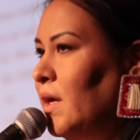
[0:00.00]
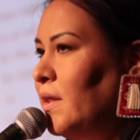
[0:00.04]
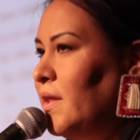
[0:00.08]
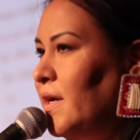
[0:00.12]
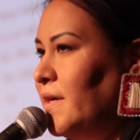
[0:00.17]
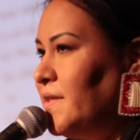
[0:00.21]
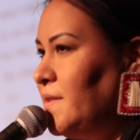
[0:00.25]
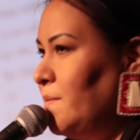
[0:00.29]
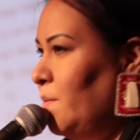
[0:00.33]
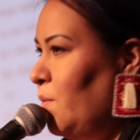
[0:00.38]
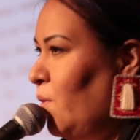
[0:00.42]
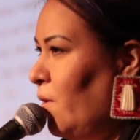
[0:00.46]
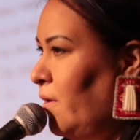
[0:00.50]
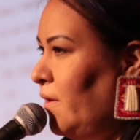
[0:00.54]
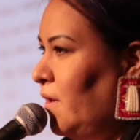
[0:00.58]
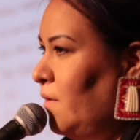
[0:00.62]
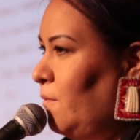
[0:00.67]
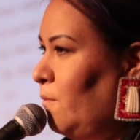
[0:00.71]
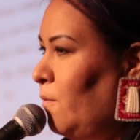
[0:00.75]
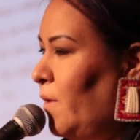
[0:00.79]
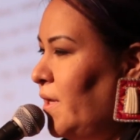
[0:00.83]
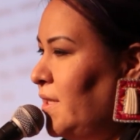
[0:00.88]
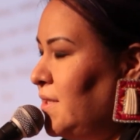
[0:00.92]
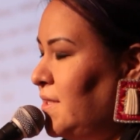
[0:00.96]
there's more
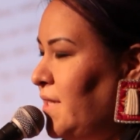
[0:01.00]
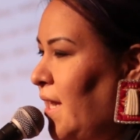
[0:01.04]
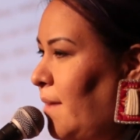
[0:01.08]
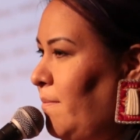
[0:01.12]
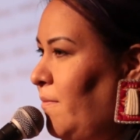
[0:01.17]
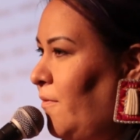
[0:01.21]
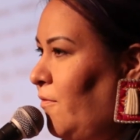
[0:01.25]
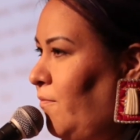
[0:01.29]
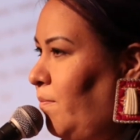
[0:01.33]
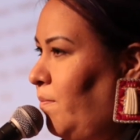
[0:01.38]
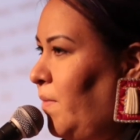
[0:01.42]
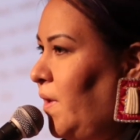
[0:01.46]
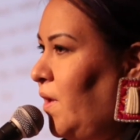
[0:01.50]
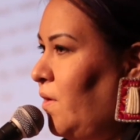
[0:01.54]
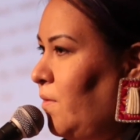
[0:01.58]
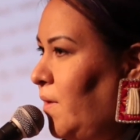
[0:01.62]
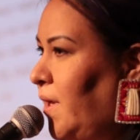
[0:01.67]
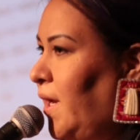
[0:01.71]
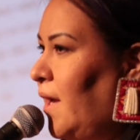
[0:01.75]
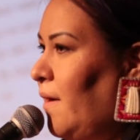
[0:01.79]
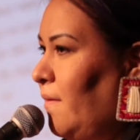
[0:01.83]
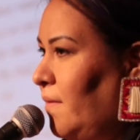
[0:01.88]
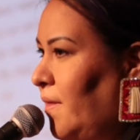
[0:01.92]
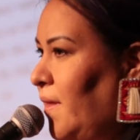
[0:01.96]
than one type of
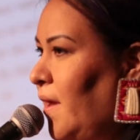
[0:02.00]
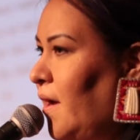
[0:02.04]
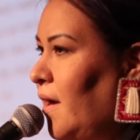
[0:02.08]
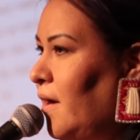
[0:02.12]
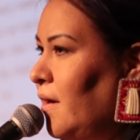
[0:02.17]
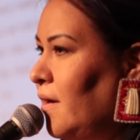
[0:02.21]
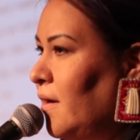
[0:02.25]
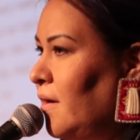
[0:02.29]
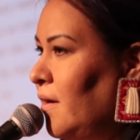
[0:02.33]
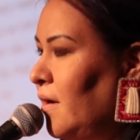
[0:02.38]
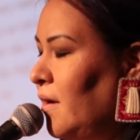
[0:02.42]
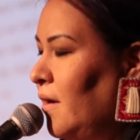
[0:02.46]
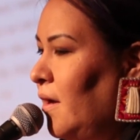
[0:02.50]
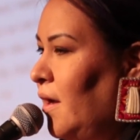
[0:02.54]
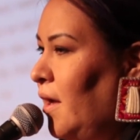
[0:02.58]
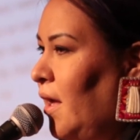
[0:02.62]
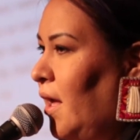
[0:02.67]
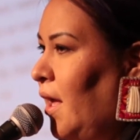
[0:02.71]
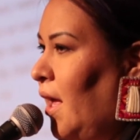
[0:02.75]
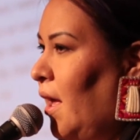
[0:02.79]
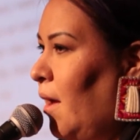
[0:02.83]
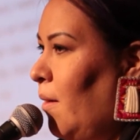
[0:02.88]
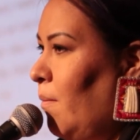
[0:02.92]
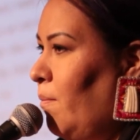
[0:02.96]
beauty out there,
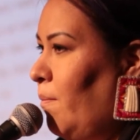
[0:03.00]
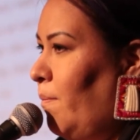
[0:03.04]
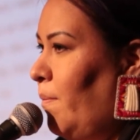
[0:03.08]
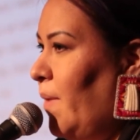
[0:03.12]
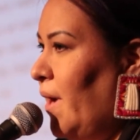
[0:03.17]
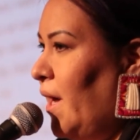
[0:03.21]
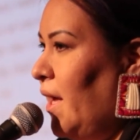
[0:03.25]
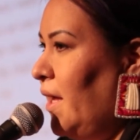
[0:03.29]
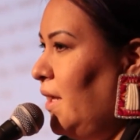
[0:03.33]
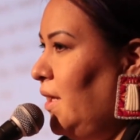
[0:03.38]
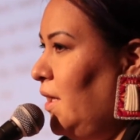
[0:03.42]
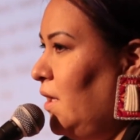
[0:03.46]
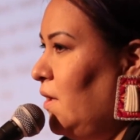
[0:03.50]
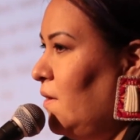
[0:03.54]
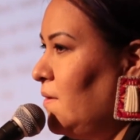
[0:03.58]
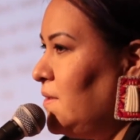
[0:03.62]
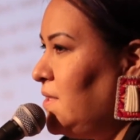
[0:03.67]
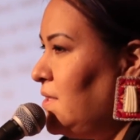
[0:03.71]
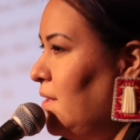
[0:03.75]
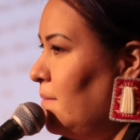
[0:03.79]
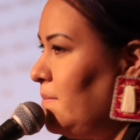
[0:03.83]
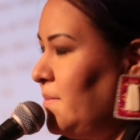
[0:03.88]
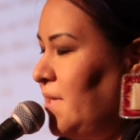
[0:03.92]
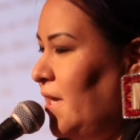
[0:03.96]
But,
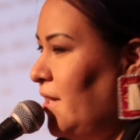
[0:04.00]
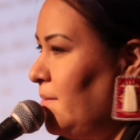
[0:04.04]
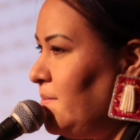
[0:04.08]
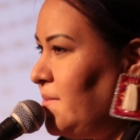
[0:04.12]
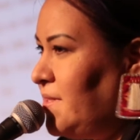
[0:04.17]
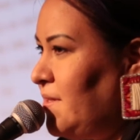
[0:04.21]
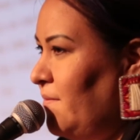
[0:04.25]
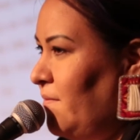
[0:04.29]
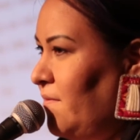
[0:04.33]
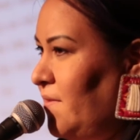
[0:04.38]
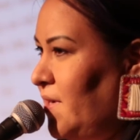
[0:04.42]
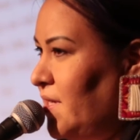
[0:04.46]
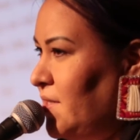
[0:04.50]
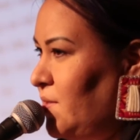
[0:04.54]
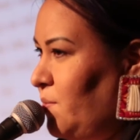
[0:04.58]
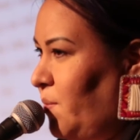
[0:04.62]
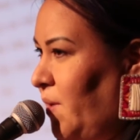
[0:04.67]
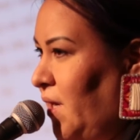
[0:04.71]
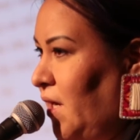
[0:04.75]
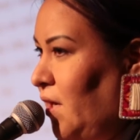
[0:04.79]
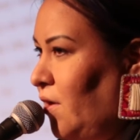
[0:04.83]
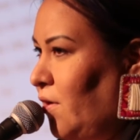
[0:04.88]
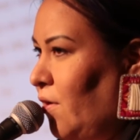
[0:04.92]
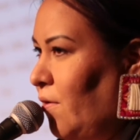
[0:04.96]
sometimes some of us,
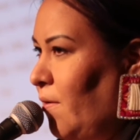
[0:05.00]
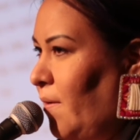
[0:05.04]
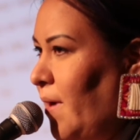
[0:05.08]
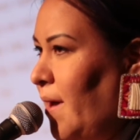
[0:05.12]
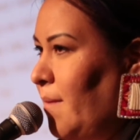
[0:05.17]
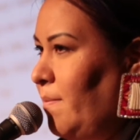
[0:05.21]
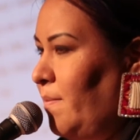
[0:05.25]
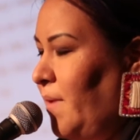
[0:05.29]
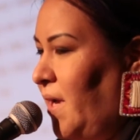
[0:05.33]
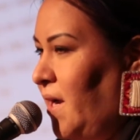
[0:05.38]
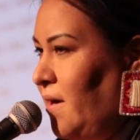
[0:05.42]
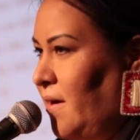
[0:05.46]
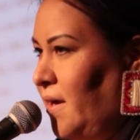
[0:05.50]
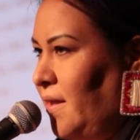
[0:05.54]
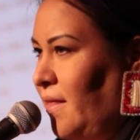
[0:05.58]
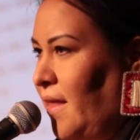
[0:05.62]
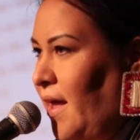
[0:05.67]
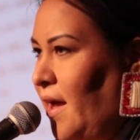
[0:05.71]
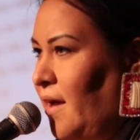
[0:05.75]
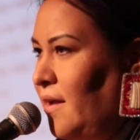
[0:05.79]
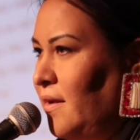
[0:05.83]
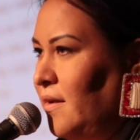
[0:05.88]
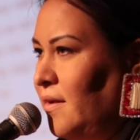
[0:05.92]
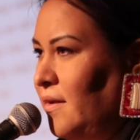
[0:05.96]
we didn't grow up hearing
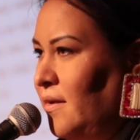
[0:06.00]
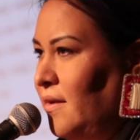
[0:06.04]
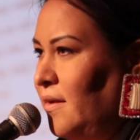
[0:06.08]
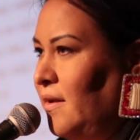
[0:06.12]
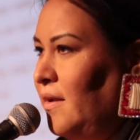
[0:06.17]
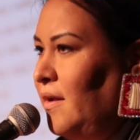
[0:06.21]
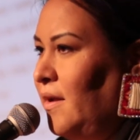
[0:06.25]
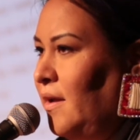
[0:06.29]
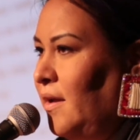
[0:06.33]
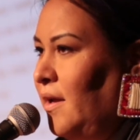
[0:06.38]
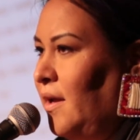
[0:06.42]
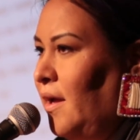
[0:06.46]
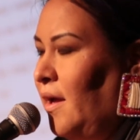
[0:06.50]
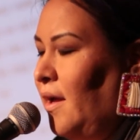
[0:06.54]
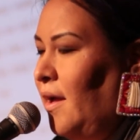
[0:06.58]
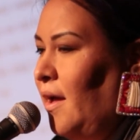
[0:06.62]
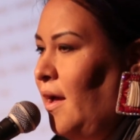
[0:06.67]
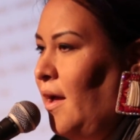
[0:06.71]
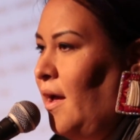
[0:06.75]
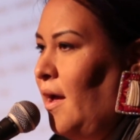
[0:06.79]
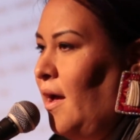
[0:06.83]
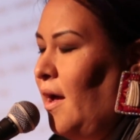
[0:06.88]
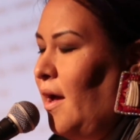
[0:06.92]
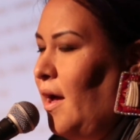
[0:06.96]
that.
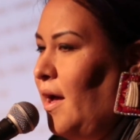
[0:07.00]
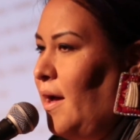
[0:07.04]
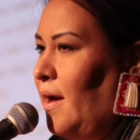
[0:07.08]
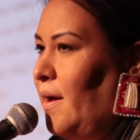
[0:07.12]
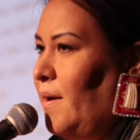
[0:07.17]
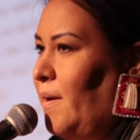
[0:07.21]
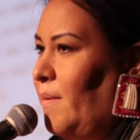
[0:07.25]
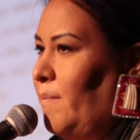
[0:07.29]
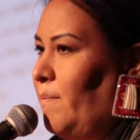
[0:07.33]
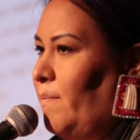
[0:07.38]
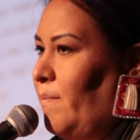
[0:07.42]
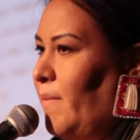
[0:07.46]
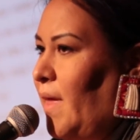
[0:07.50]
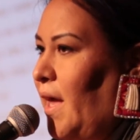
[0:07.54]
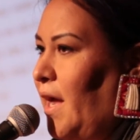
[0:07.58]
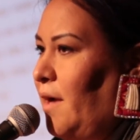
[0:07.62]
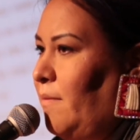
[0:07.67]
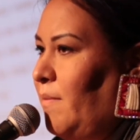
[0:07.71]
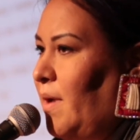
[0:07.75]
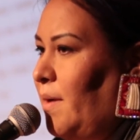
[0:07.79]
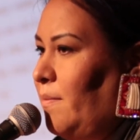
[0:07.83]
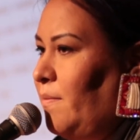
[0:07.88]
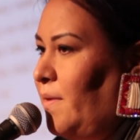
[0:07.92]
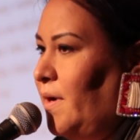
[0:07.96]
I
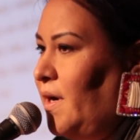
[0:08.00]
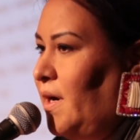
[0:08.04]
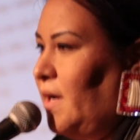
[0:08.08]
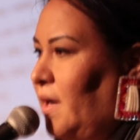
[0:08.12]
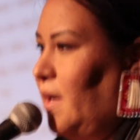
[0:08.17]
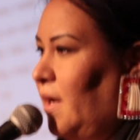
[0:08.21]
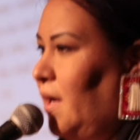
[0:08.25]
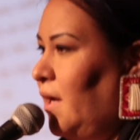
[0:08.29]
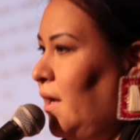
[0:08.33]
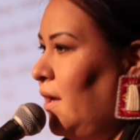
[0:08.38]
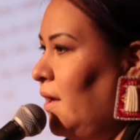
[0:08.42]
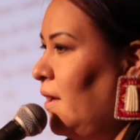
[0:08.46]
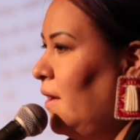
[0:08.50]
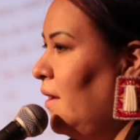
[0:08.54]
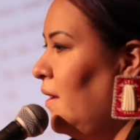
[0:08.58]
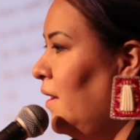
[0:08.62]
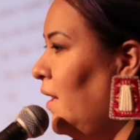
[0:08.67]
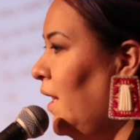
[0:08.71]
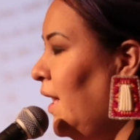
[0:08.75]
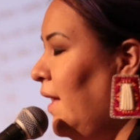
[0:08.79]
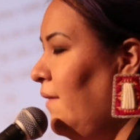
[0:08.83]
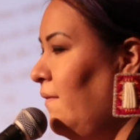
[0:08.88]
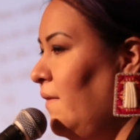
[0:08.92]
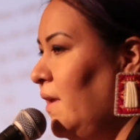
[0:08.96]
remember
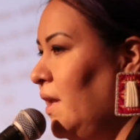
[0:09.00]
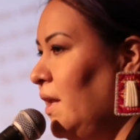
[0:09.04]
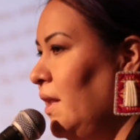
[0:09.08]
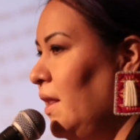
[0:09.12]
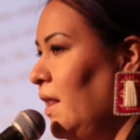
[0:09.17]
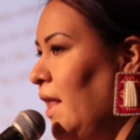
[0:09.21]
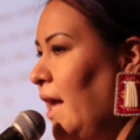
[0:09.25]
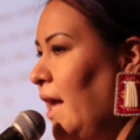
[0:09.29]
even,